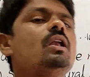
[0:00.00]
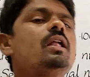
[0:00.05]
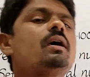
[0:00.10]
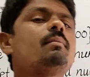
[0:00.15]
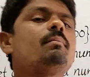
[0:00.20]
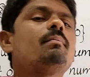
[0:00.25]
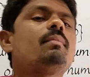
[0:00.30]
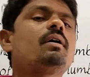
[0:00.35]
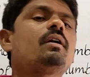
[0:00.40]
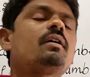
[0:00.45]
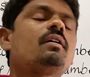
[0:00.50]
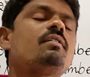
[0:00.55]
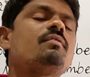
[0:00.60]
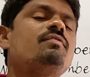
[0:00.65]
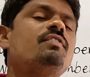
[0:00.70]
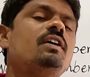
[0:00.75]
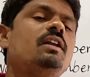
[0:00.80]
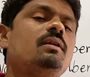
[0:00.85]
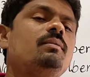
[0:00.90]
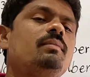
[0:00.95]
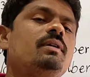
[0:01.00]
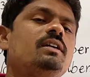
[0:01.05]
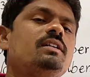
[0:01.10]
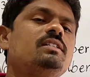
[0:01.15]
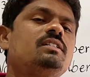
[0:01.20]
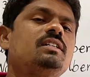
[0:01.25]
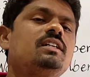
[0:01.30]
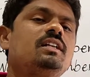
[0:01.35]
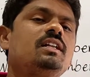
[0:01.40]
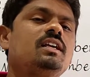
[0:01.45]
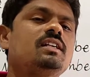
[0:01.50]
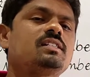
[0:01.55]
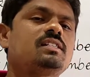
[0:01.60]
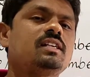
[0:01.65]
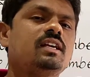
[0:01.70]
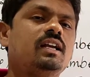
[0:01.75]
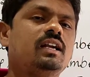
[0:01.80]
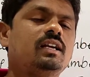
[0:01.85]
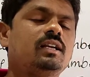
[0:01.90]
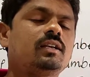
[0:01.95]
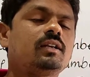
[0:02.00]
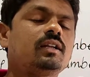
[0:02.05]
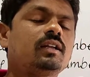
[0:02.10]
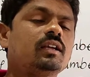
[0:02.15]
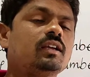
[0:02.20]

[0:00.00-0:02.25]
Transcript: number of elements in a set,